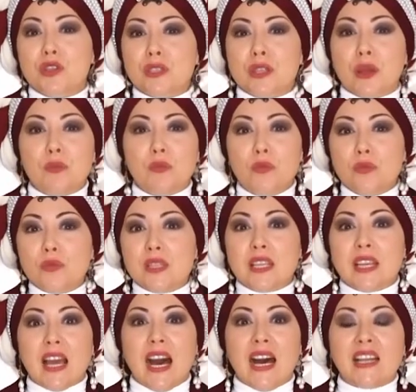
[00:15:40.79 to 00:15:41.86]
of the
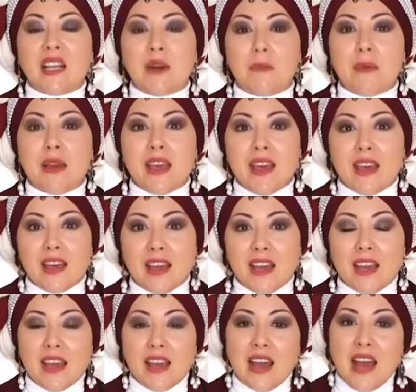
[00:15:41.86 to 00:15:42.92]
Enome cosmic
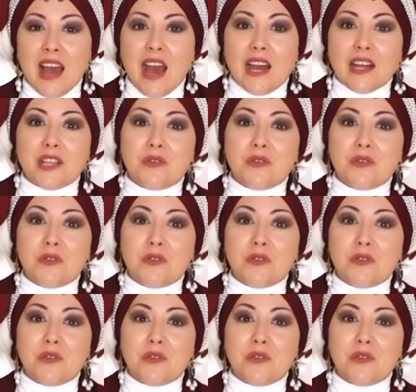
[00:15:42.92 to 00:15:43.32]
music have